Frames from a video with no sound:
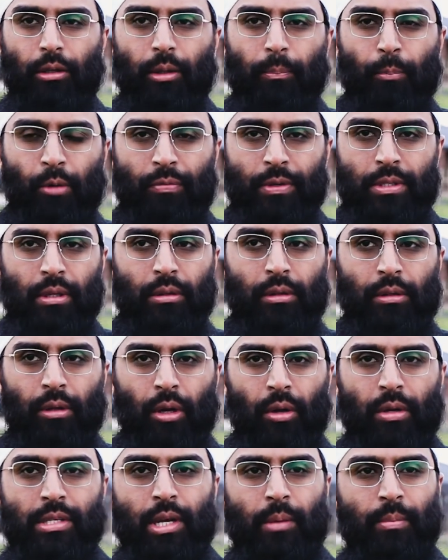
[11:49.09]
the Prophet
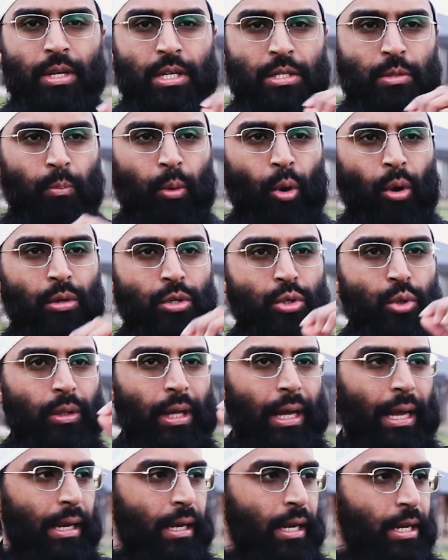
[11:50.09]
sallallahu alaihi wasallam is born to the
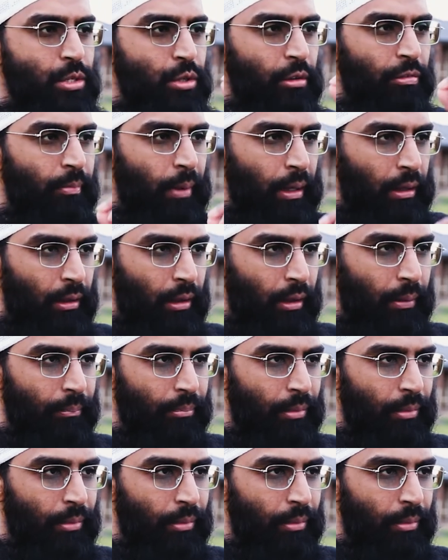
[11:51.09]
elites of Makkah.